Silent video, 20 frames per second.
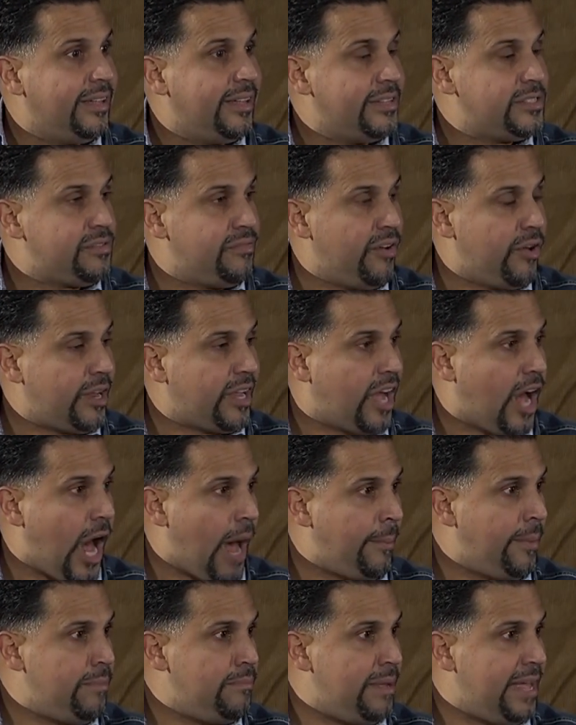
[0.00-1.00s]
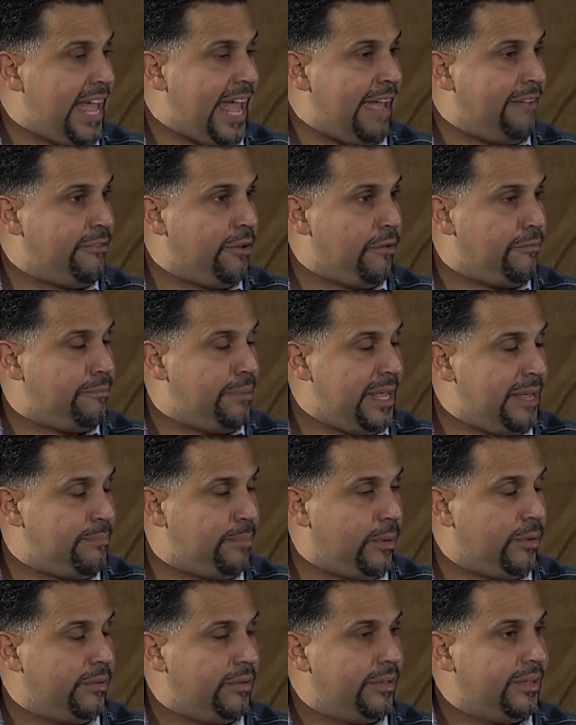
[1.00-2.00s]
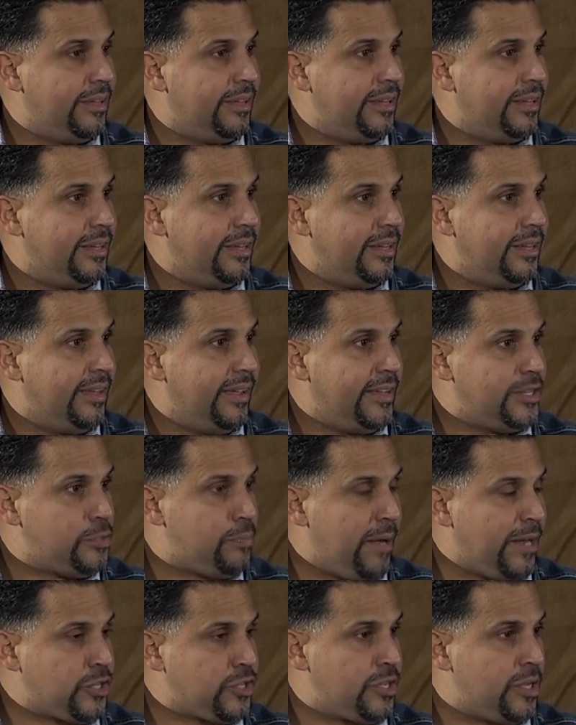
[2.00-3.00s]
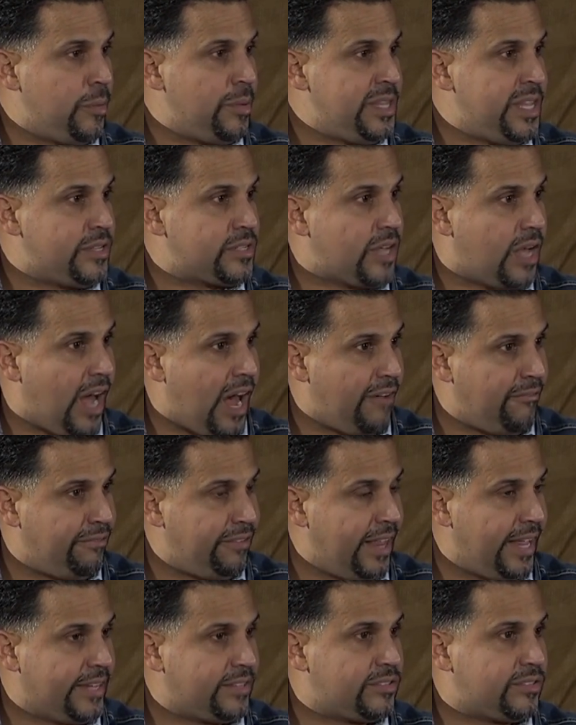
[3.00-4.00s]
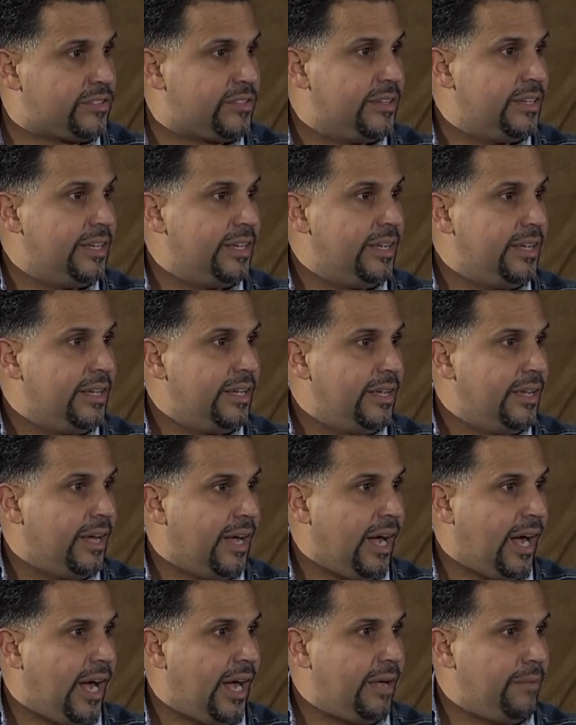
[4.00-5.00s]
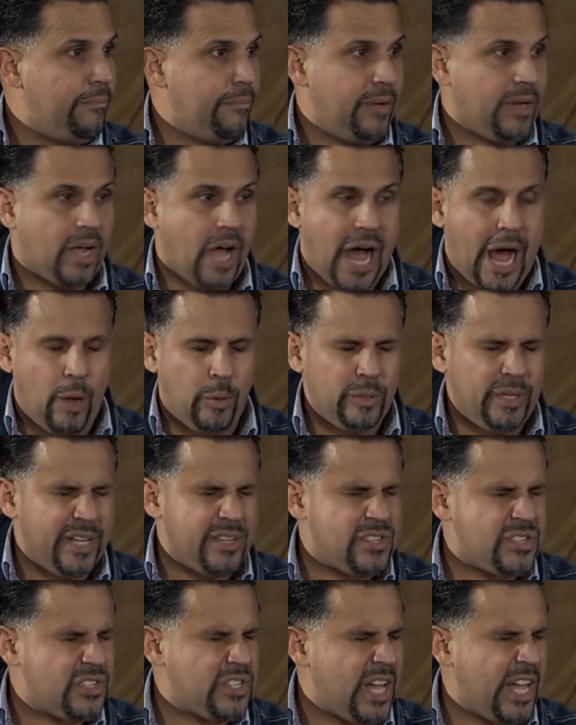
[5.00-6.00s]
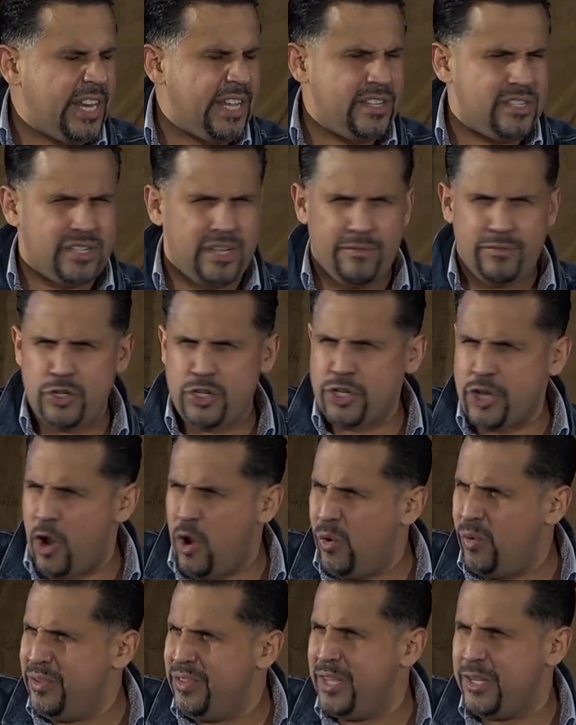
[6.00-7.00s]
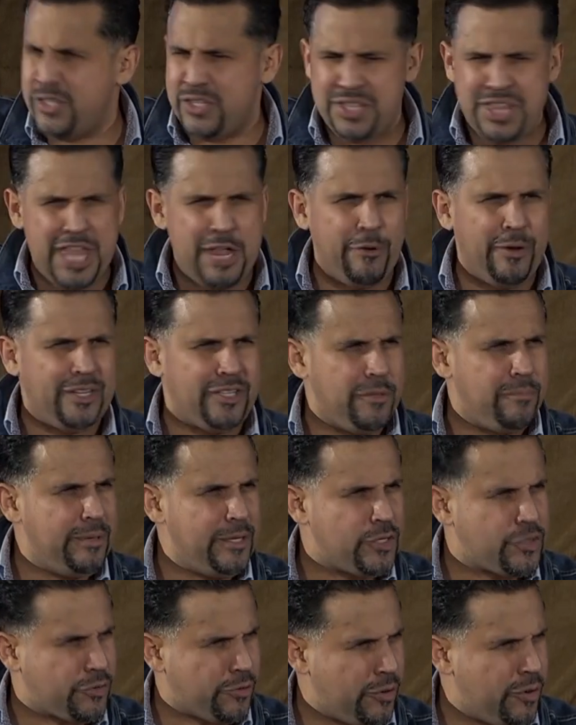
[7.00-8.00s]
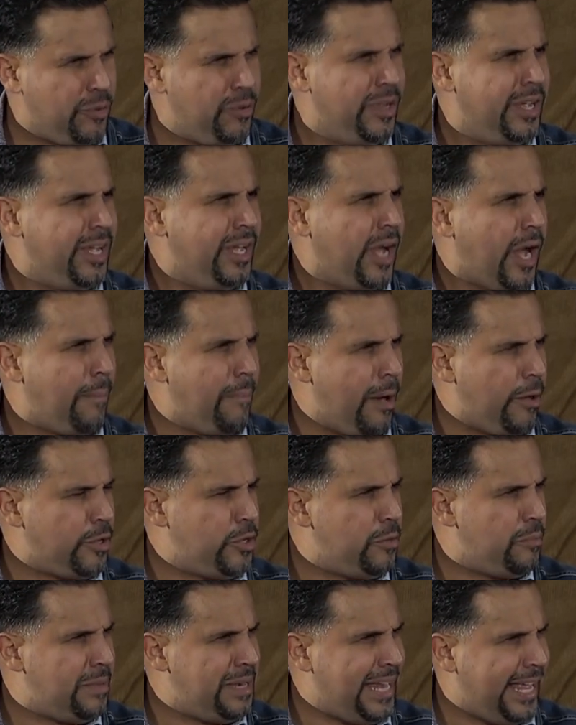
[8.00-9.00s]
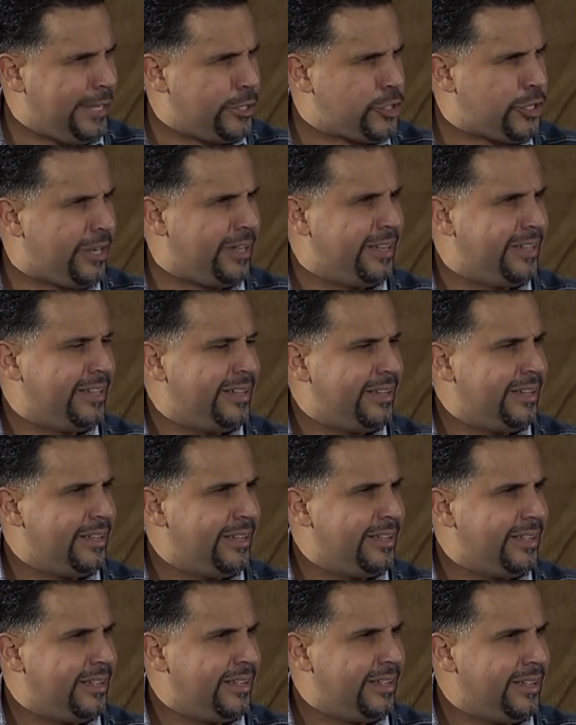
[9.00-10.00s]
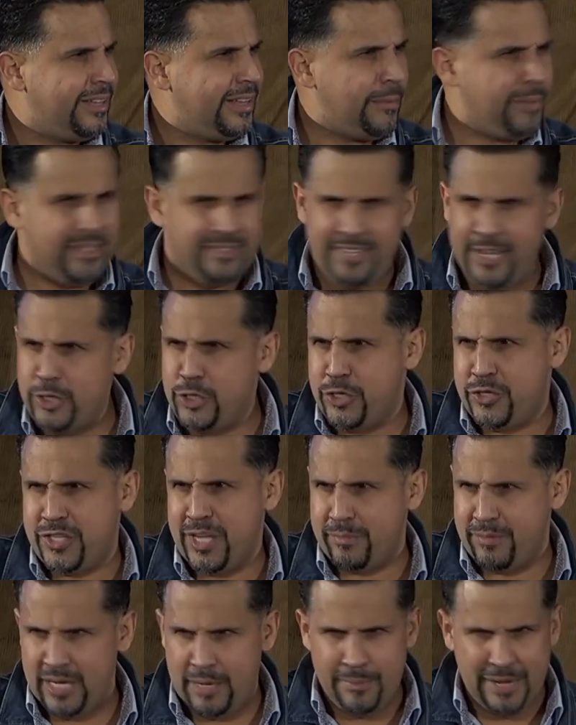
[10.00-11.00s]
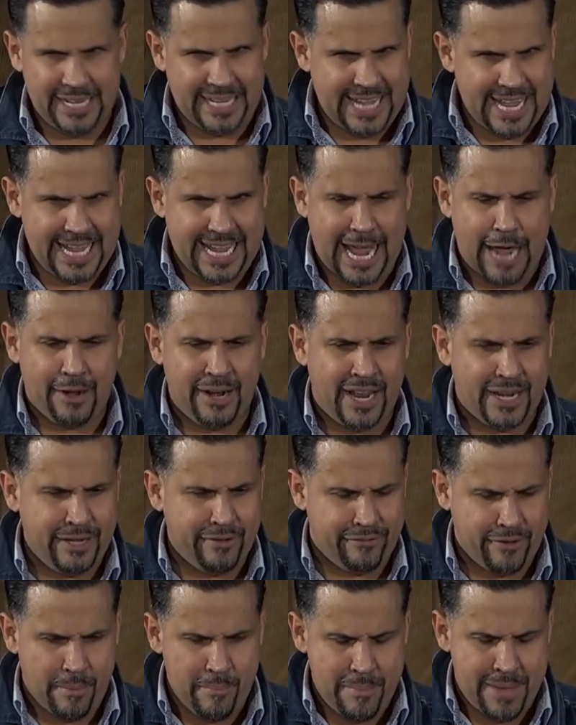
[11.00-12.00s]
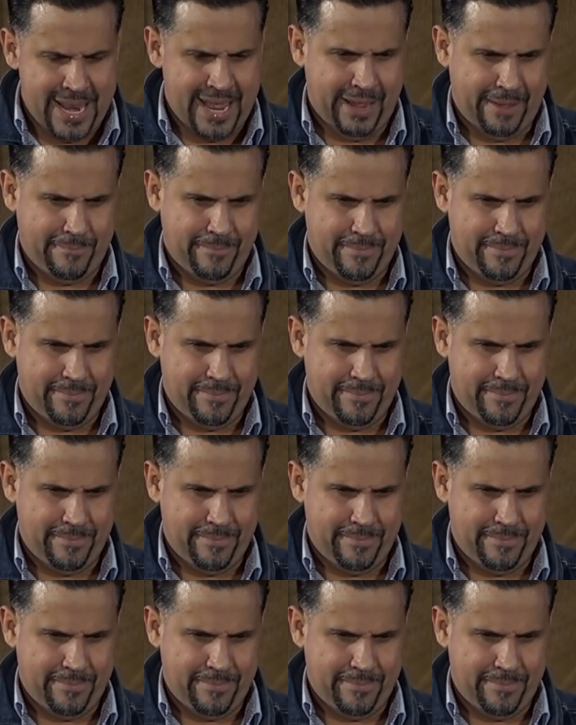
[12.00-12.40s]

It's a very common behavior of people, especially when there's conflicts. Uh, countless studies have shown this theory to be true about human nature. Let me teach you something. I'm going to geek out on you for a minute.